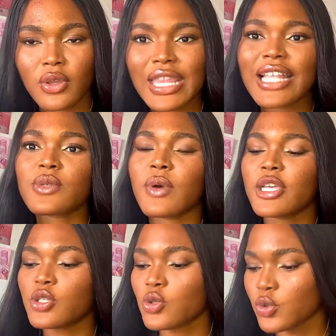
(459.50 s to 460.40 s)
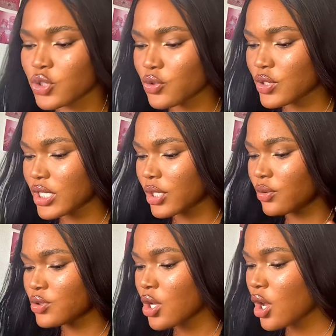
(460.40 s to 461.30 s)
That's where social
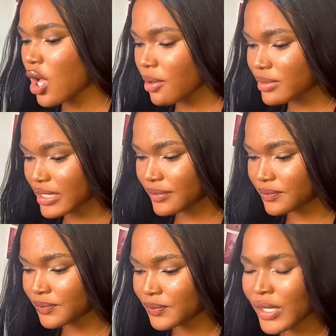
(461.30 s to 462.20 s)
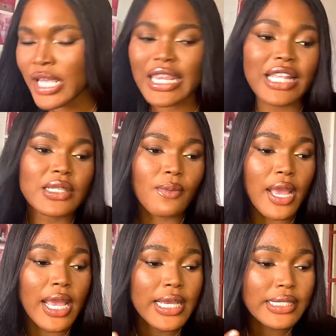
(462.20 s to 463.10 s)
skills comes in. That's
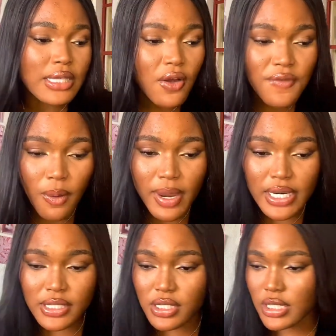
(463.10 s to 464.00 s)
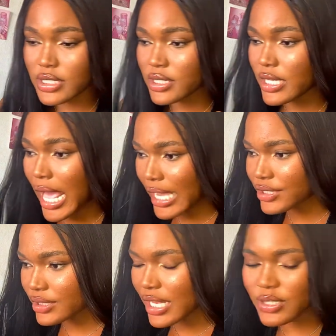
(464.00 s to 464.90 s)
where self-awareness turns into
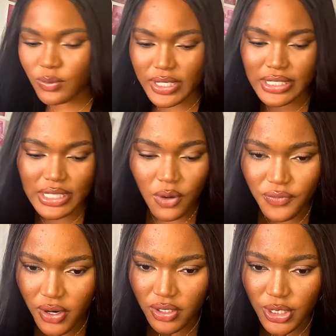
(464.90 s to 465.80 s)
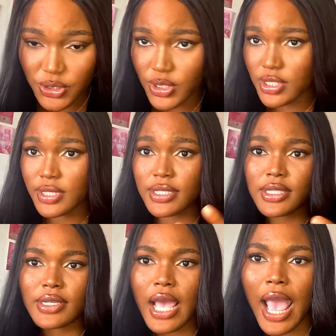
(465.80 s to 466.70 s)
action. That's where self-regulation turns
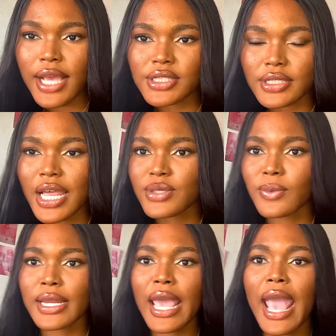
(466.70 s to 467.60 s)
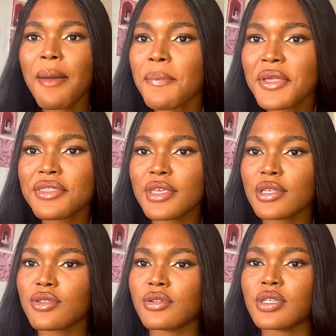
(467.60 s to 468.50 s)
into action. That's when
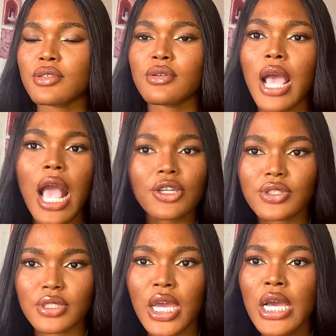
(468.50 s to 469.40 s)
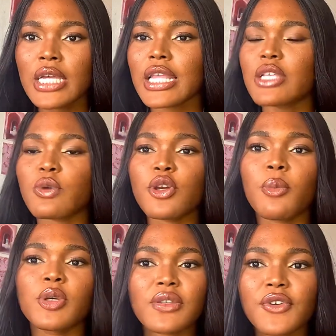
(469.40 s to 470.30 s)
empathy turns into action. That's when your
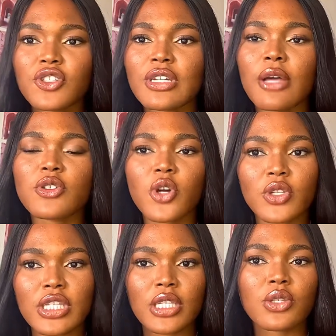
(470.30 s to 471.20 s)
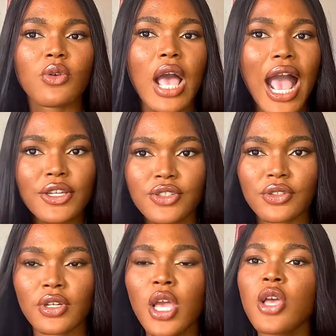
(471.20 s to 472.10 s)
motivation now turns into
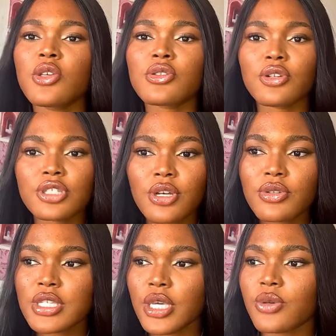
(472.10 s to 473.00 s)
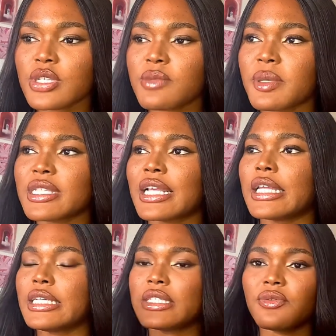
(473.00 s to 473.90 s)
action. Social skills is
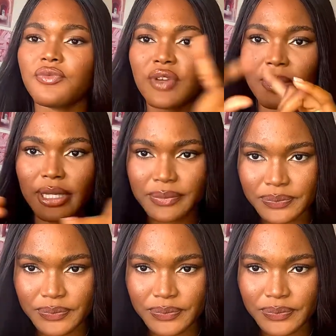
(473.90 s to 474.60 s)
basically the ribbon